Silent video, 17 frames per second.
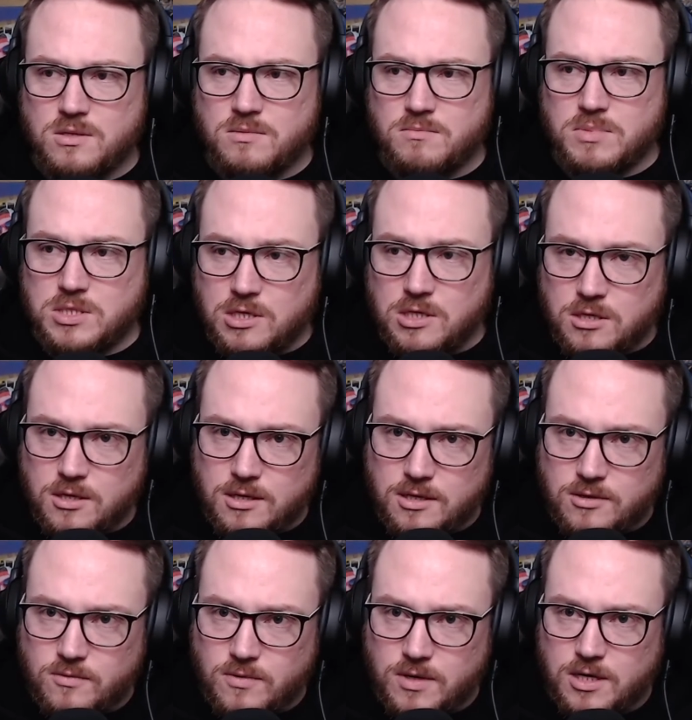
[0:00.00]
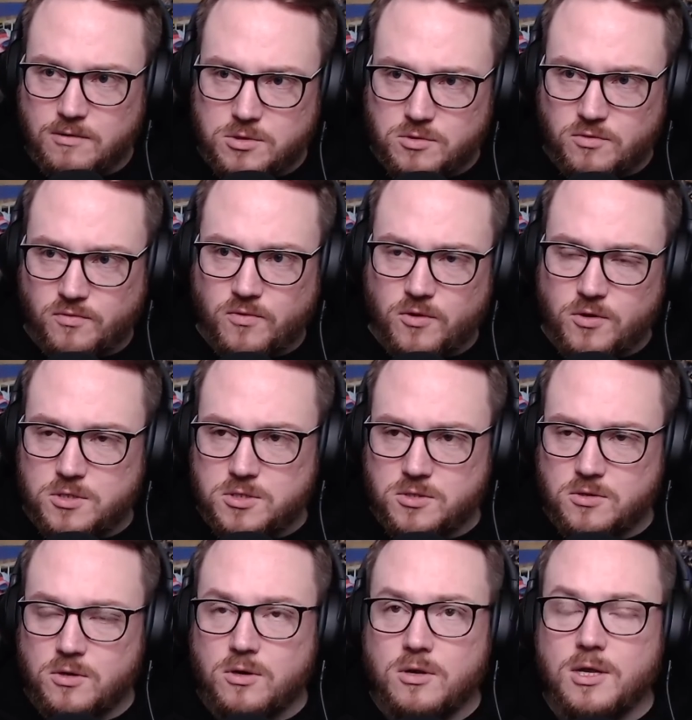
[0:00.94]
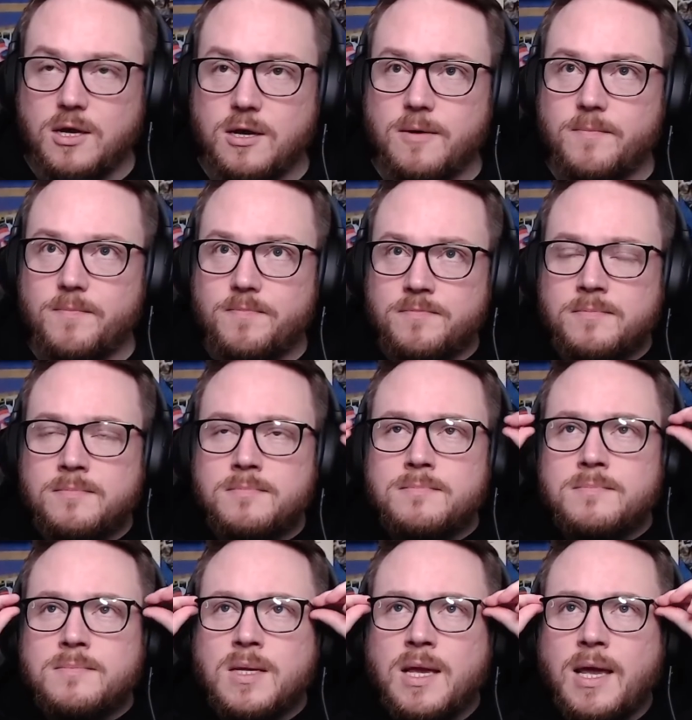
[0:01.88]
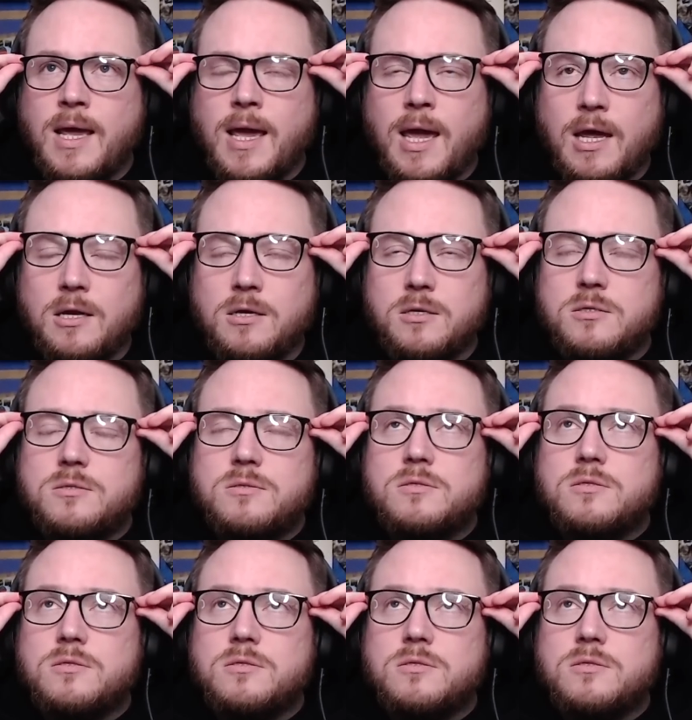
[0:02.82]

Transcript: particularly the one I was referring to earlier. And